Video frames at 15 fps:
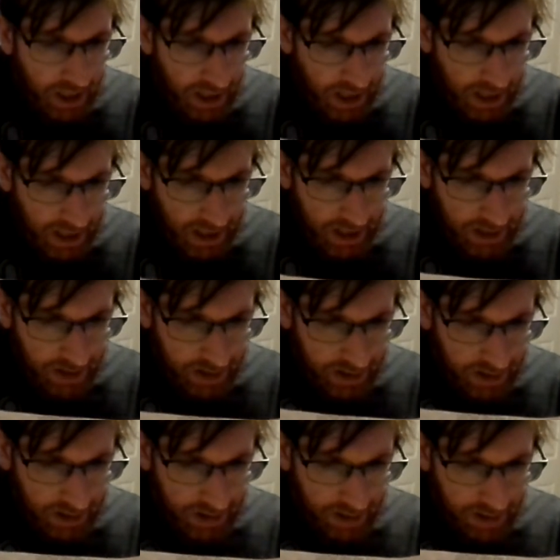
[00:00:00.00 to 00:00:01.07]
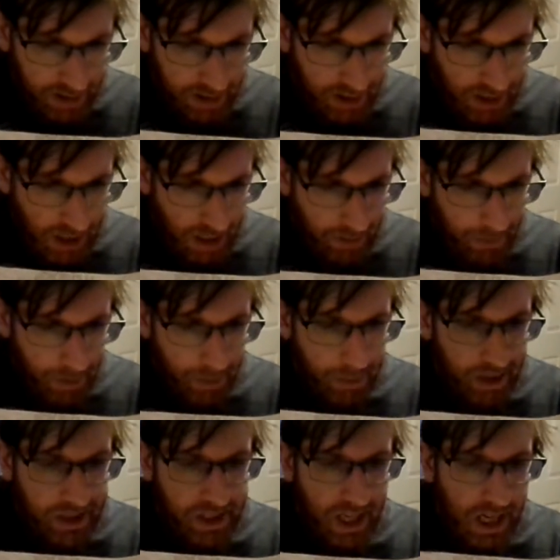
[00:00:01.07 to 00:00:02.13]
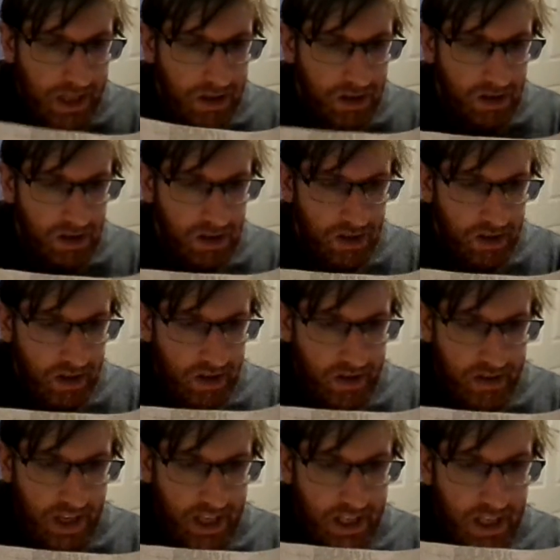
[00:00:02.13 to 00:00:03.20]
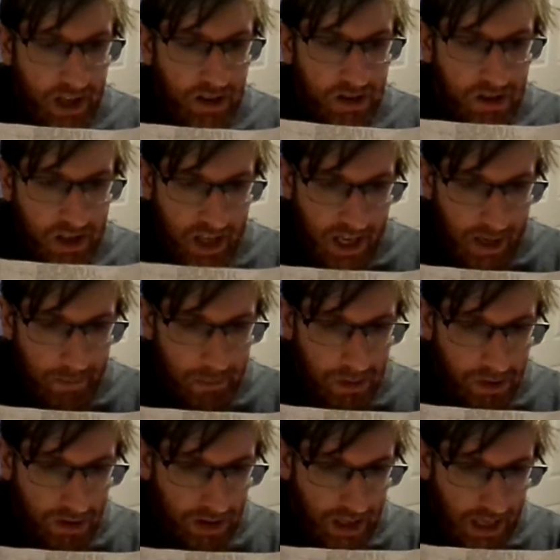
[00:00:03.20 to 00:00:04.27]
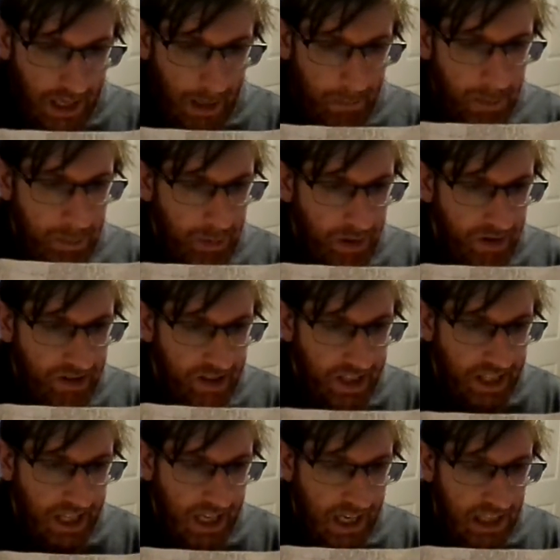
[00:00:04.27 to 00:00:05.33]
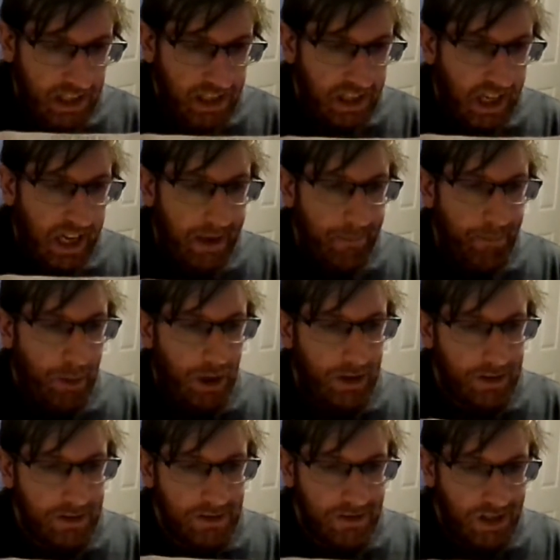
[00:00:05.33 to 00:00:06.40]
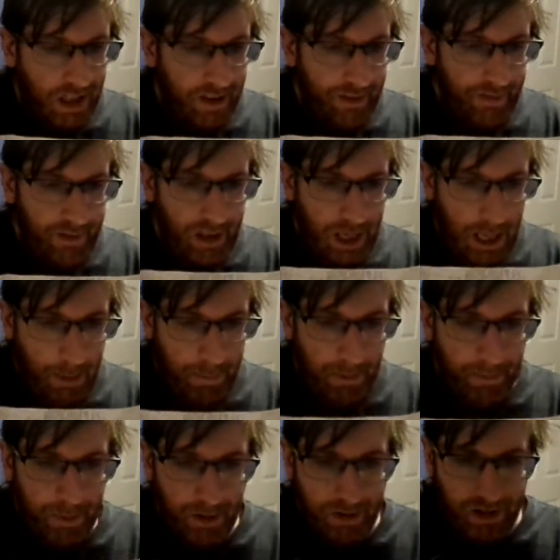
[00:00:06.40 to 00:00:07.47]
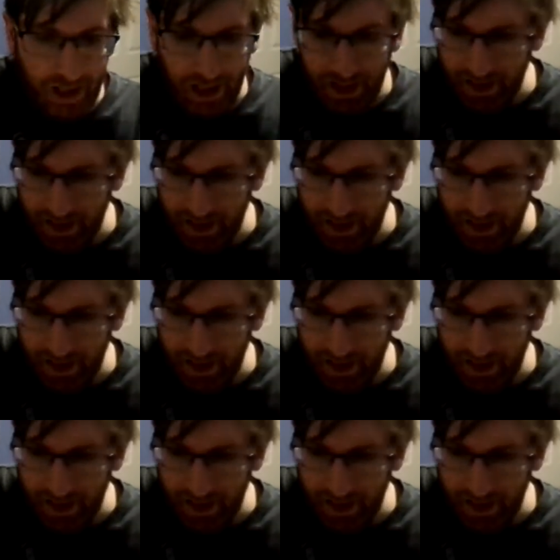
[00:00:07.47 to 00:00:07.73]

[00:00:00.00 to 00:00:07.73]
and I want to wish Daniel Danielle Campbell a happy birthday and Kate Bach Love a happy birthday